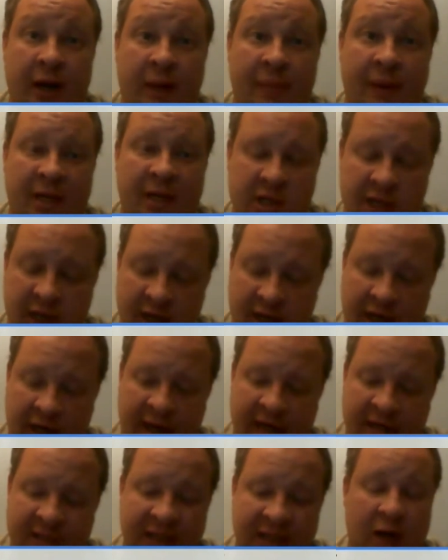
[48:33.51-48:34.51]
I'm actually going to
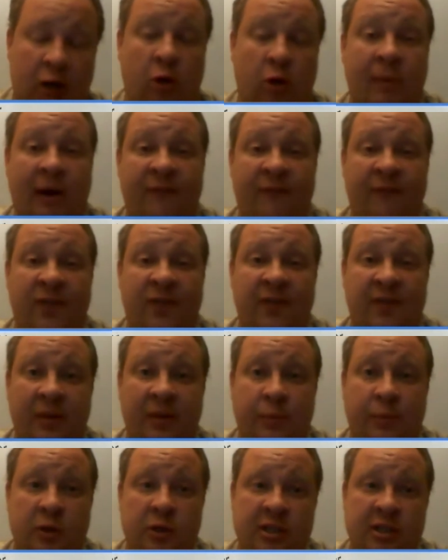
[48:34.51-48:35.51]
get us down to about
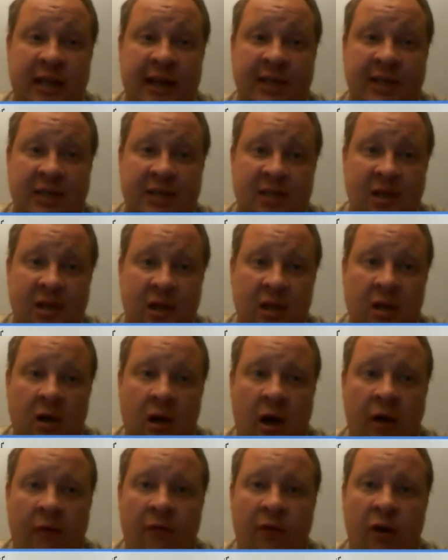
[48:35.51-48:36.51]
50%
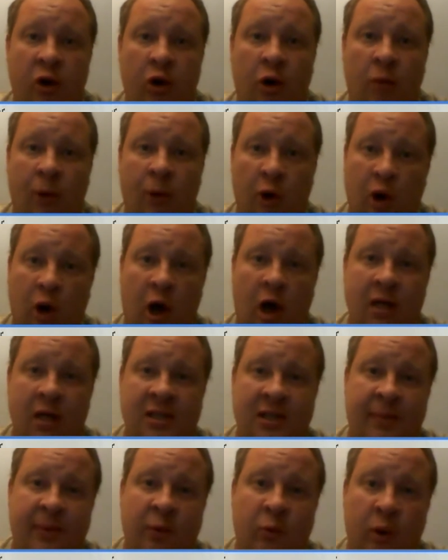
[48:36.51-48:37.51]
of the normal
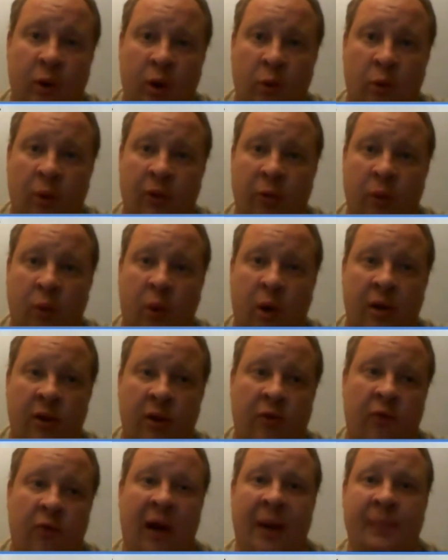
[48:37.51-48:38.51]
cost. I've been working with one of
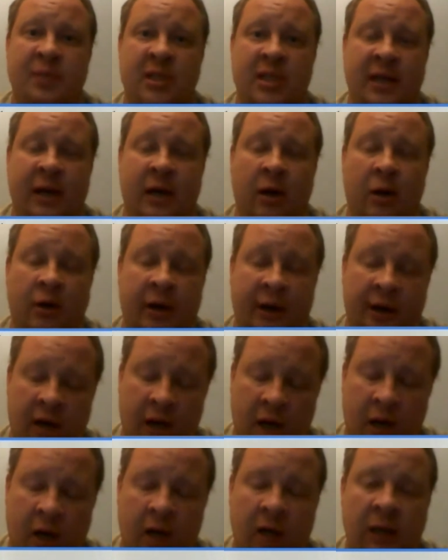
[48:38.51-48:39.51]
the reps there, and
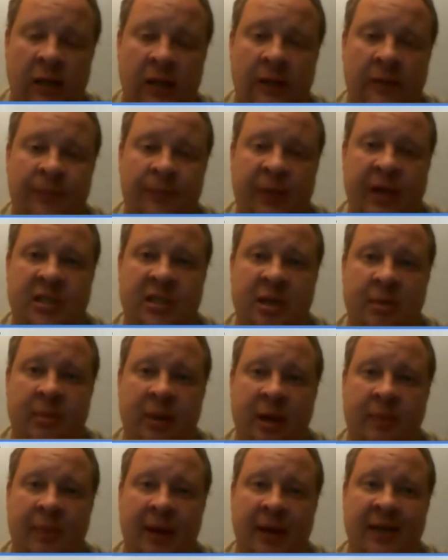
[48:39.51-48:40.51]
that's going to
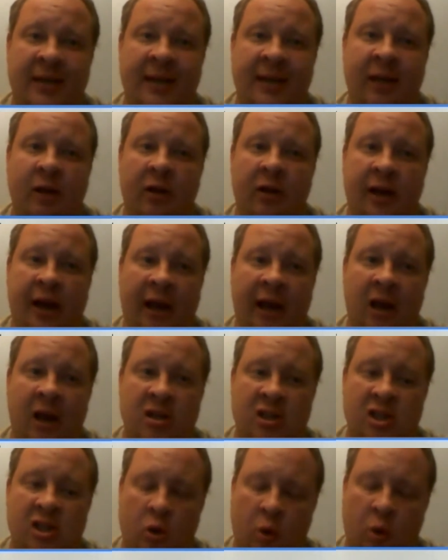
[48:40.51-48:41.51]
be a big deal. And I
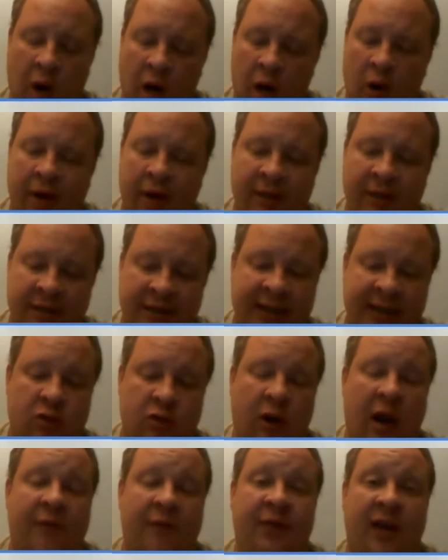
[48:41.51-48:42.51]
also, our Indeed
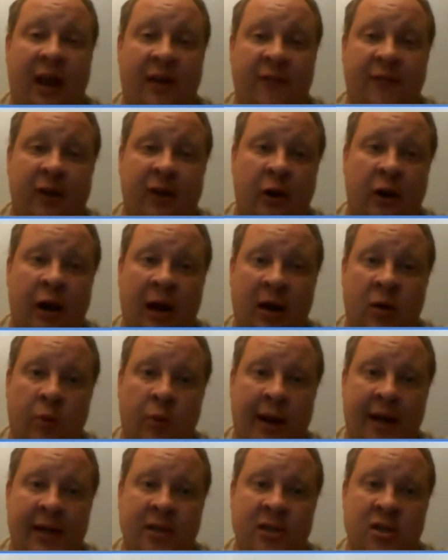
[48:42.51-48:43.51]
traffic, I figured out a
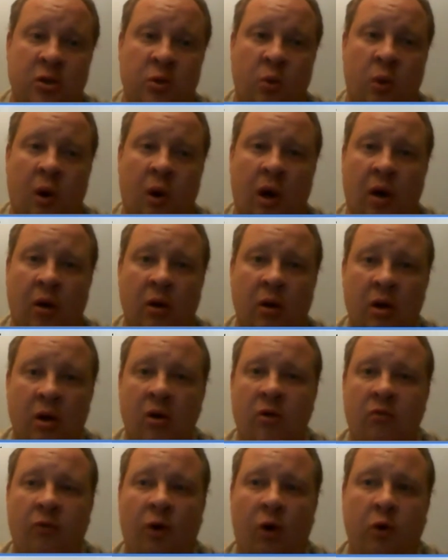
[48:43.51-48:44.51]
way to
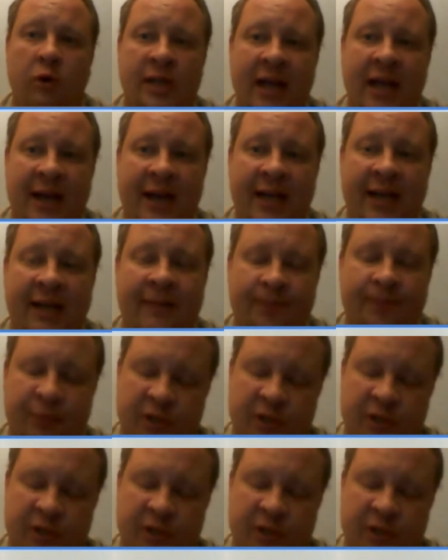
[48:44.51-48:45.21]
rotate it.